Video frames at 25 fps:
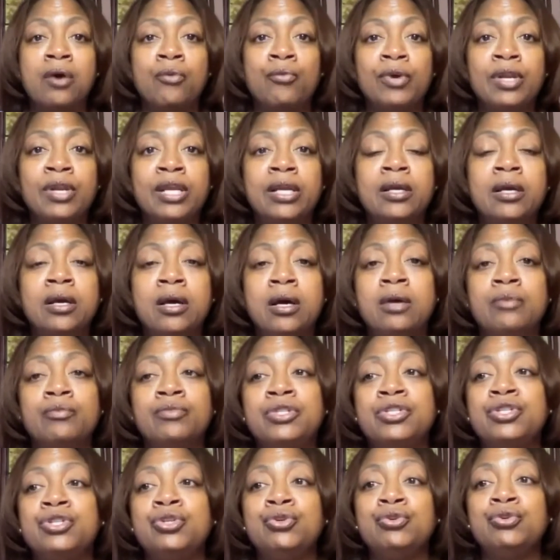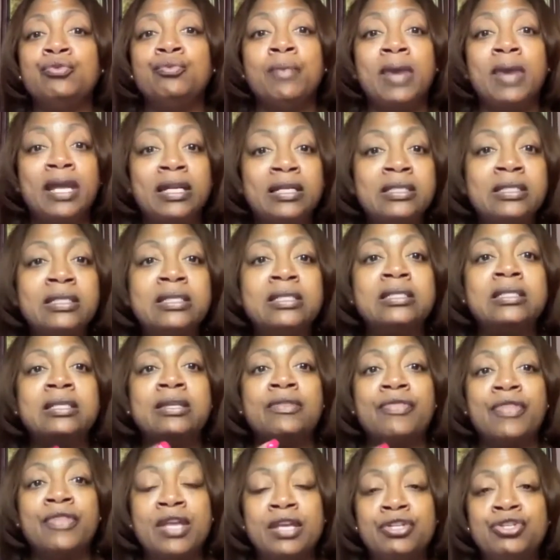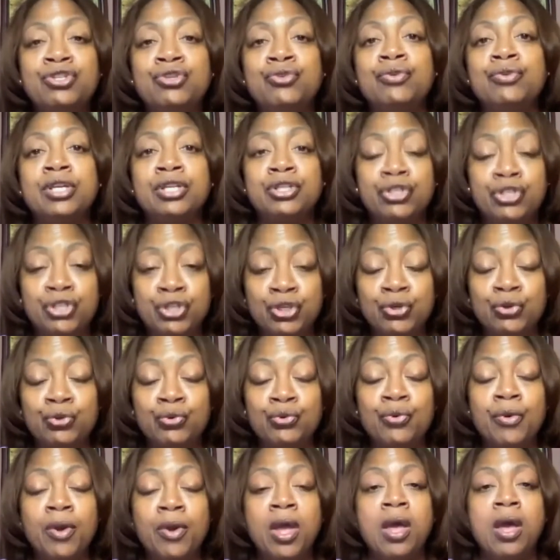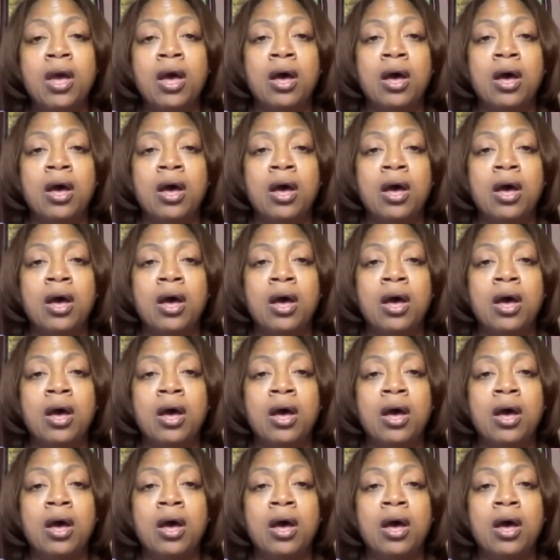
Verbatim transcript: when it comes to medicines and things you can do